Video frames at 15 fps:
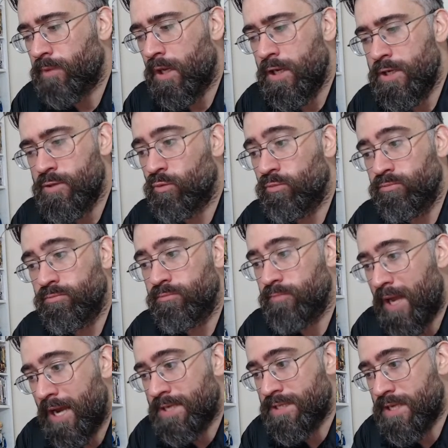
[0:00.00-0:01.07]
it's all
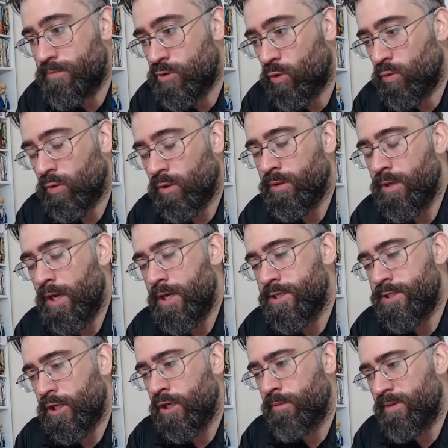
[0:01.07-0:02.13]
XM talk,
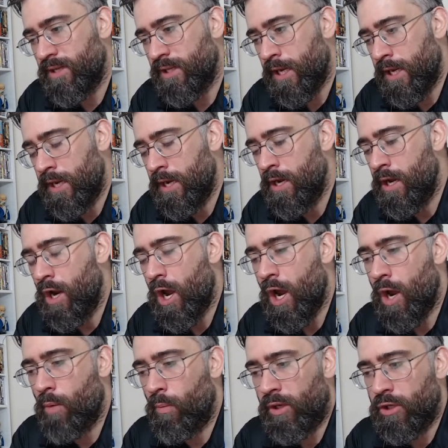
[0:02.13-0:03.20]
it's going to be there.
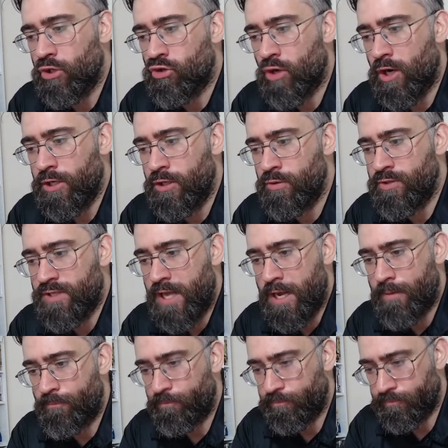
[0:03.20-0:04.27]
We're going to try and use
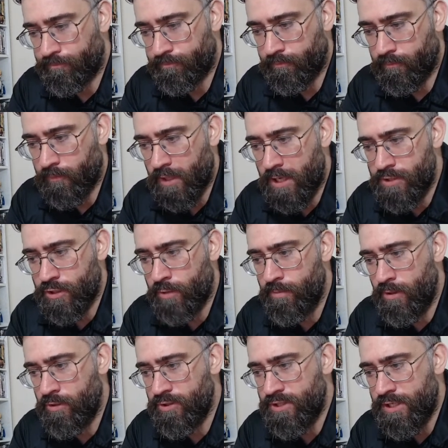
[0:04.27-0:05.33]
that as a
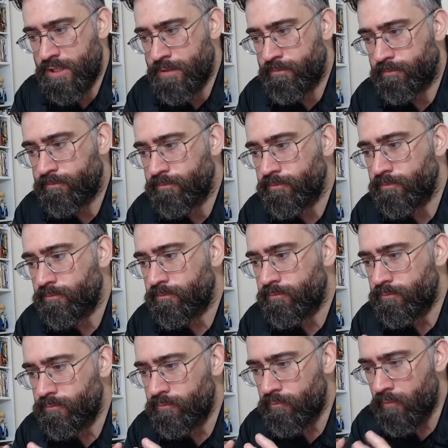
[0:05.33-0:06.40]
community,
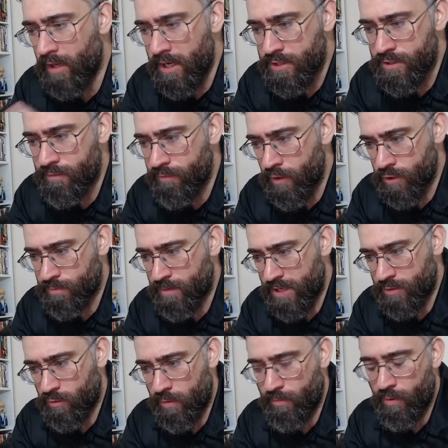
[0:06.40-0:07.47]
as the first
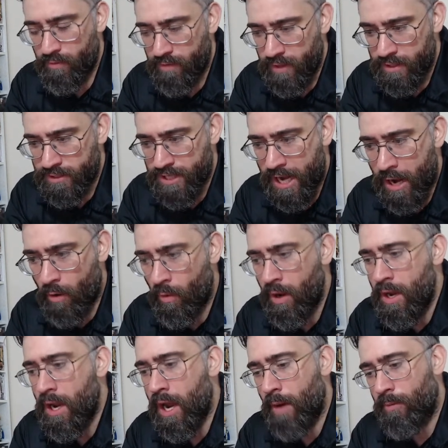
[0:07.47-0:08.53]
place we put things out,
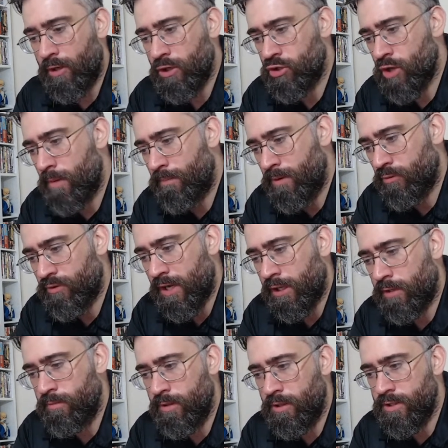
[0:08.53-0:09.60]
and we're going to try and build that
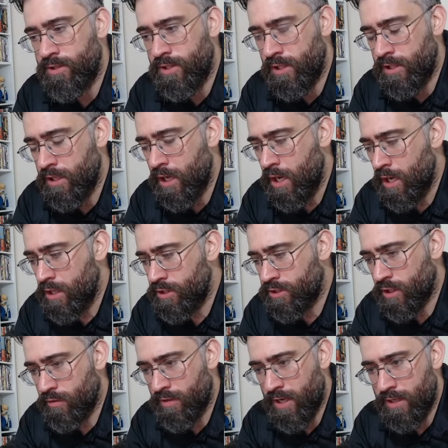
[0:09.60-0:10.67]
community
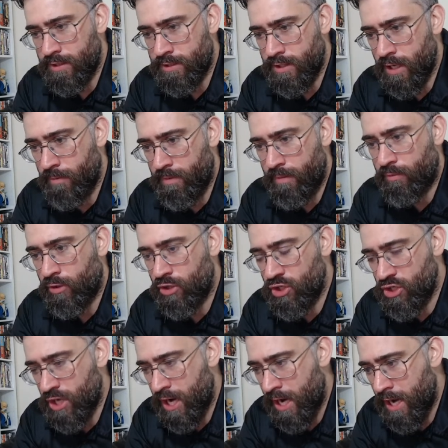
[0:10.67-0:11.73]
so that people can
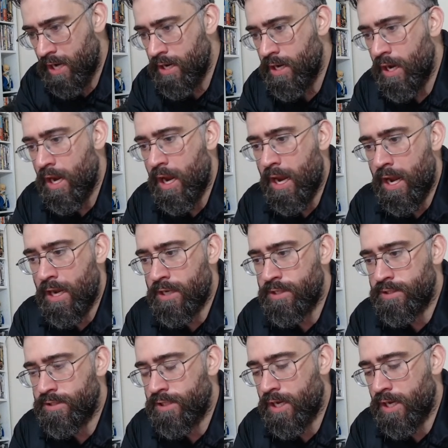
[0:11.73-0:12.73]
share and